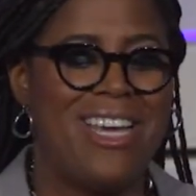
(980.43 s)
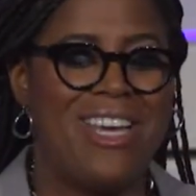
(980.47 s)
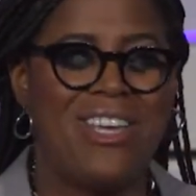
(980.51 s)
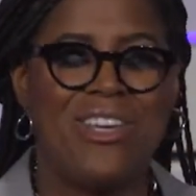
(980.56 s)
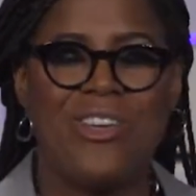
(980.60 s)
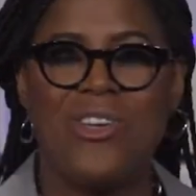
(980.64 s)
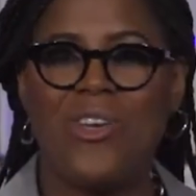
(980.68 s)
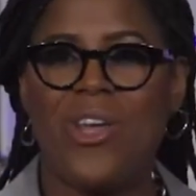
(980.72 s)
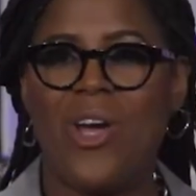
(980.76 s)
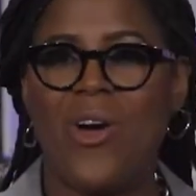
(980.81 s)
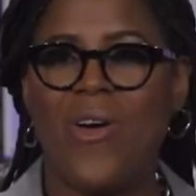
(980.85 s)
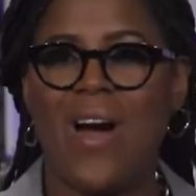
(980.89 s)

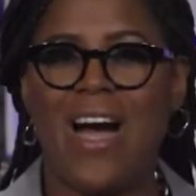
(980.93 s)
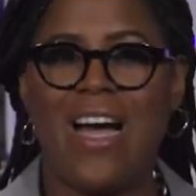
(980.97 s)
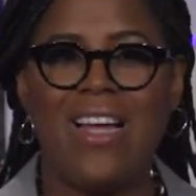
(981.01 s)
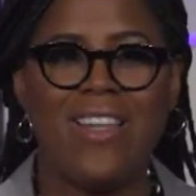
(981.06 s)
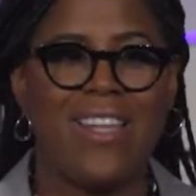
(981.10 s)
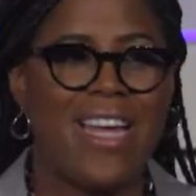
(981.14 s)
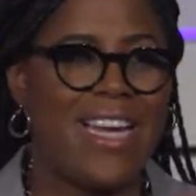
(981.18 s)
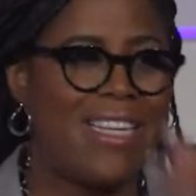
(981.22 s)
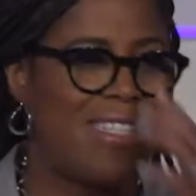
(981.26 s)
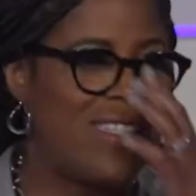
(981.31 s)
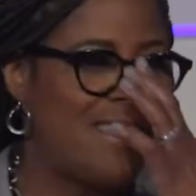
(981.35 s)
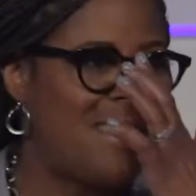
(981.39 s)
You know, I
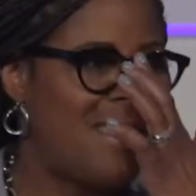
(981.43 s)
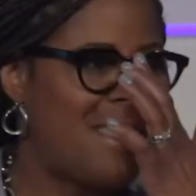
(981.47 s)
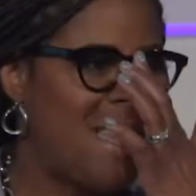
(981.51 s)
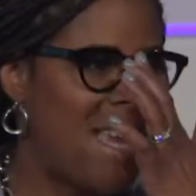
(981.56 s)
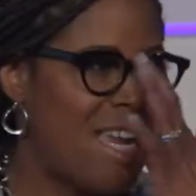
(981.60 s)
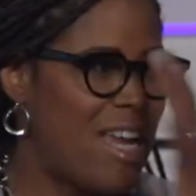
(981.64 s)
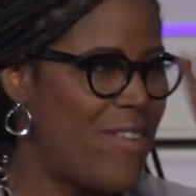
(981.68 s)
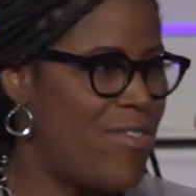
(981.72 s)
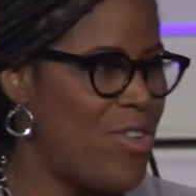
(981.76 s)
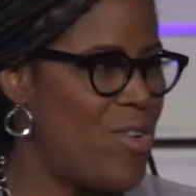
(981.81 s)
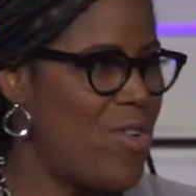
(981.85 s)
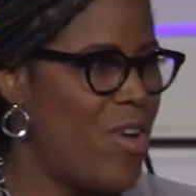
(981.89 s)
like to say,
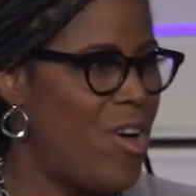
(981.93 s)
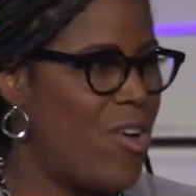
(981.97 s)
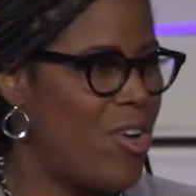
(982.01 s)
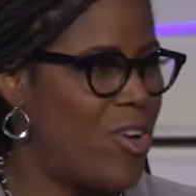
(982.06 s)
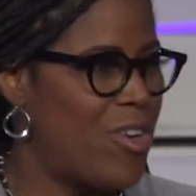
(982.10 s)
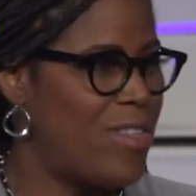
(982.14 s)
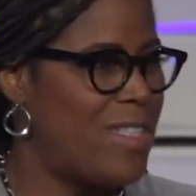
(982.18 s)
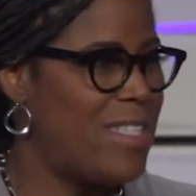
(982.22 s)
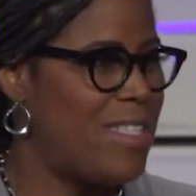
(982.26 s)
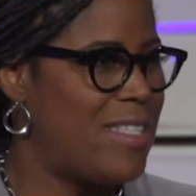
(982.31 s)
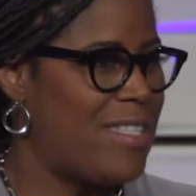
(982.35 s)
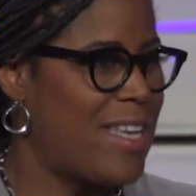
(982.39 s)
have you all
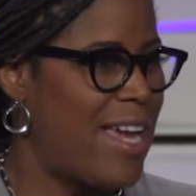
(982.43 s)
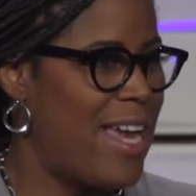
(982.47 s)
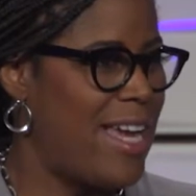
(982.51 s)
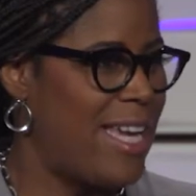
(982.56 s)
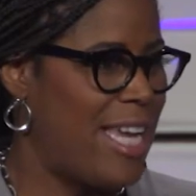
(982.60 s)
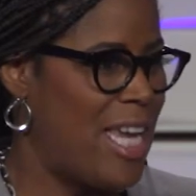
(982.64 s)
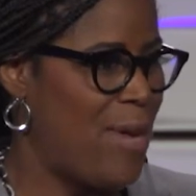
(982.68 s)
heard the saying,